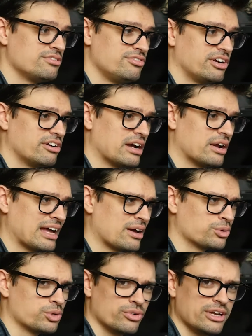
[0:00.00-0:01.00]
to figure out how
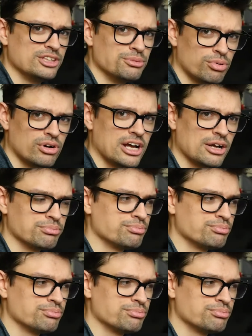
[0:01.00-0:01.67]
to create the prop,